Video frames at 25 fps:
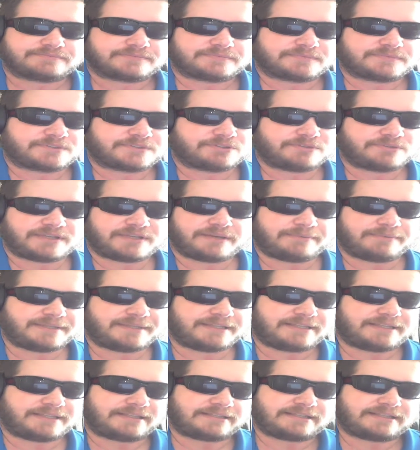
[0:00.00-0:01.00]
So yeah, I
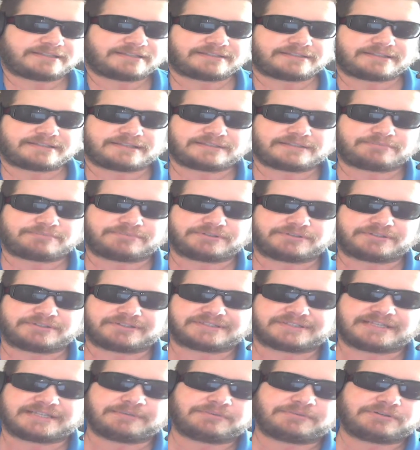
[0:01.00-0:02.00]
mean that's a pretty good
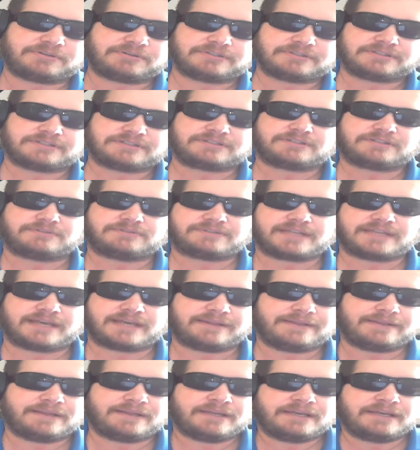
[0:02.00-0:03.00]
example. Let's go with that.